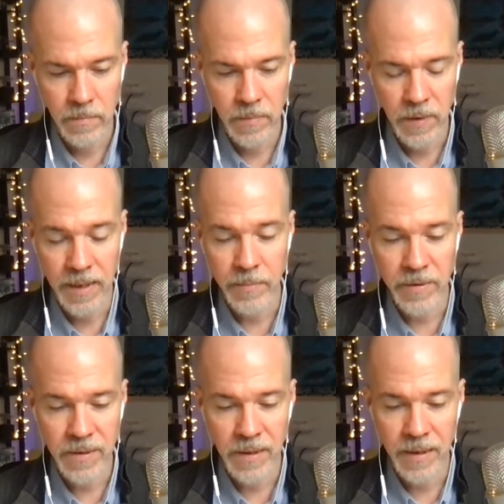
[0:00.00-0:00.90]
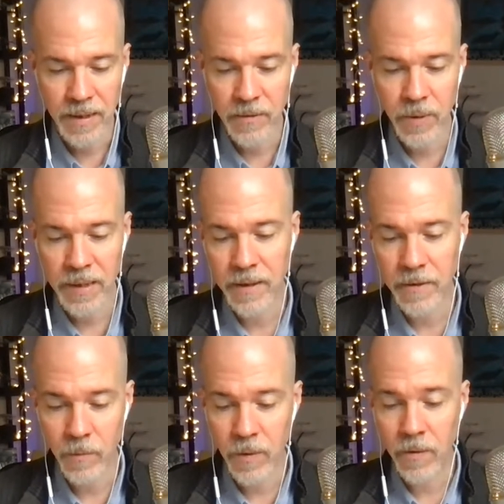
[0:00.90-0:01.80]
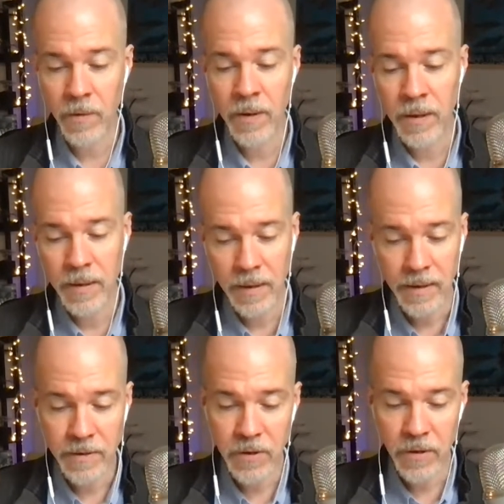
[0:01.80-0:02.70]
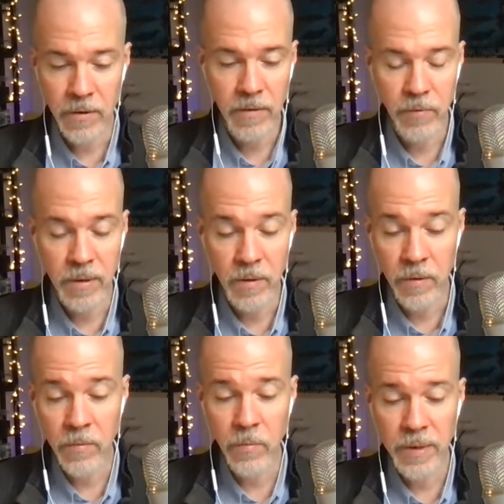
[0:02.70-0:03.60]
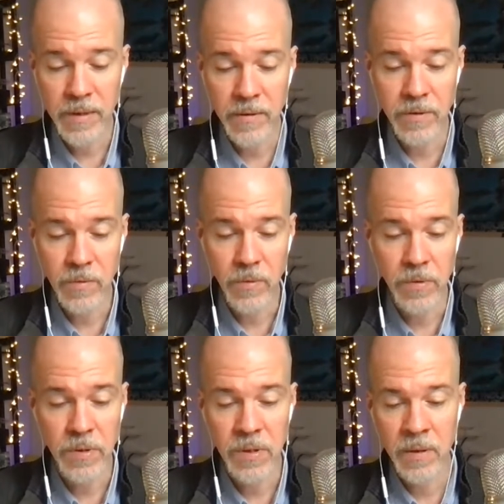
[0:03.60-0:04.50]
So Apple, seeing the handwriting on the wall, started offering their own retail stores.